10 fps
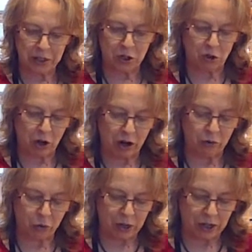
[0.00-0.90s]
in a jar, and
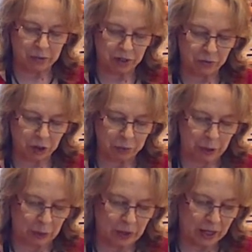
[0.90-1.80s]
4 cups of
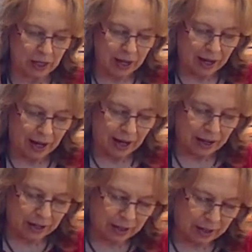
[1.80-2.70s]
kamut.
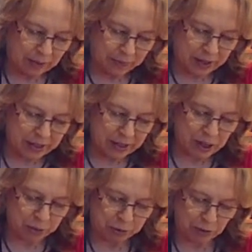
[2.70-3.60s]
And this is
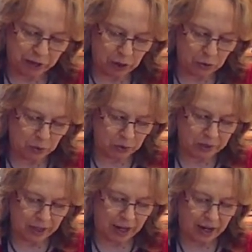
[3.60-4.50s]
the Prairie
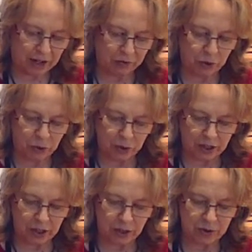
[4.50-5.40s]
Gold, and if you
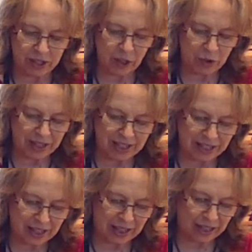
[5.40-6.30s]
look closely, you can
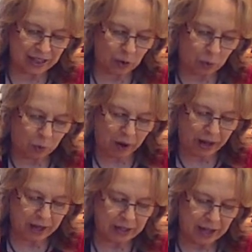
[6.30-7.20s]
see the little
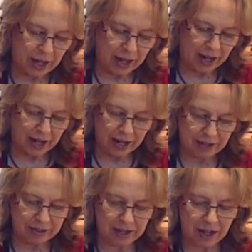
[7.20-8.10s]
white
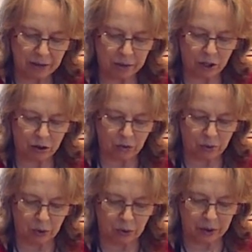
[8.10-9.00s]
ends coming
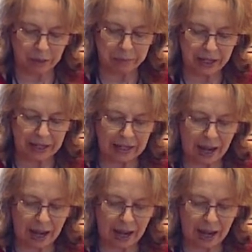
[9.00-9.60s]
through. They're budding